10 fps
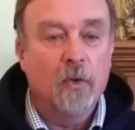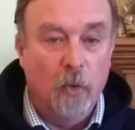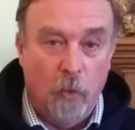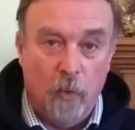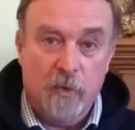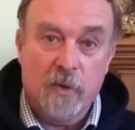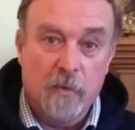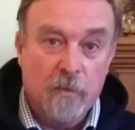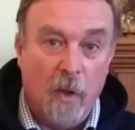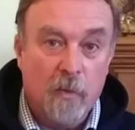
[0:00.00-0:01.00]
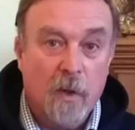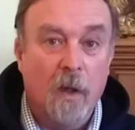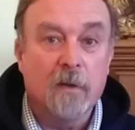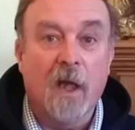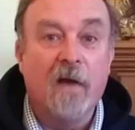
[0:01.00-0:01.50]
called to know
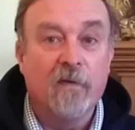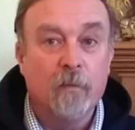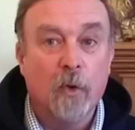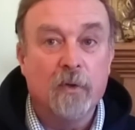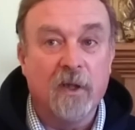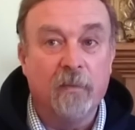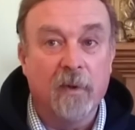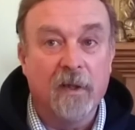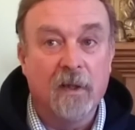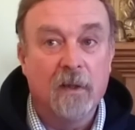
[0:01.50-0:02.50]
God ever more deeply,